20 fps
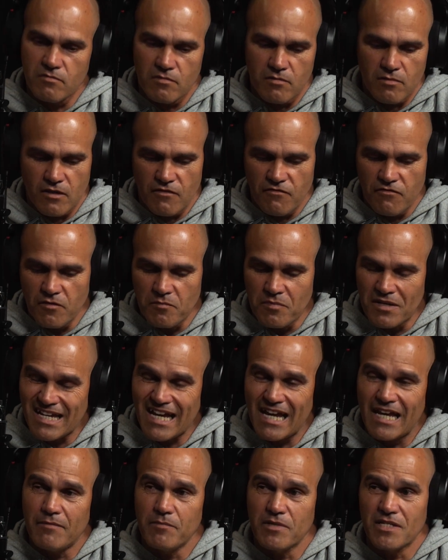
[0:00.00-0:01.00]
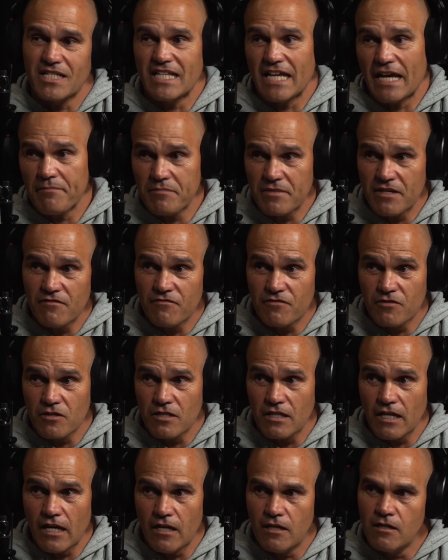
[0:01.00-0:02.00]
If you became adaptive to
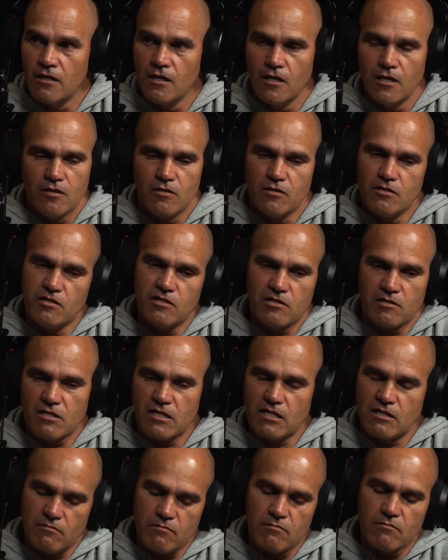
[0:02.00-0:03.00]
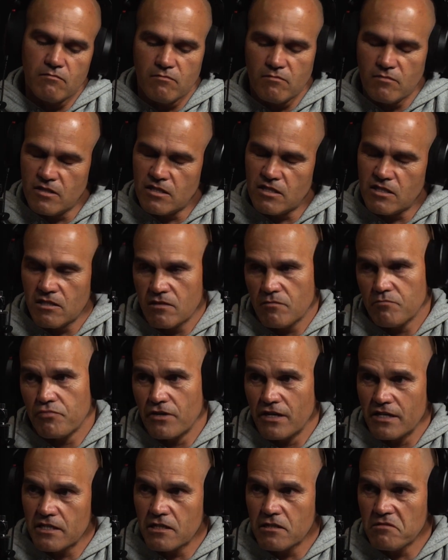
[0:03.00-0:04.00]
that, you just said, it's
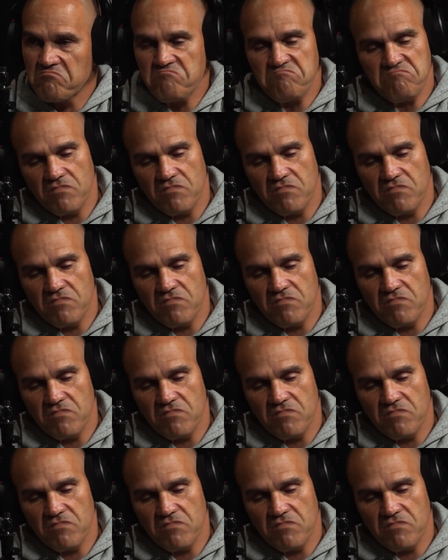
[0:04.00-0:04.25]
present,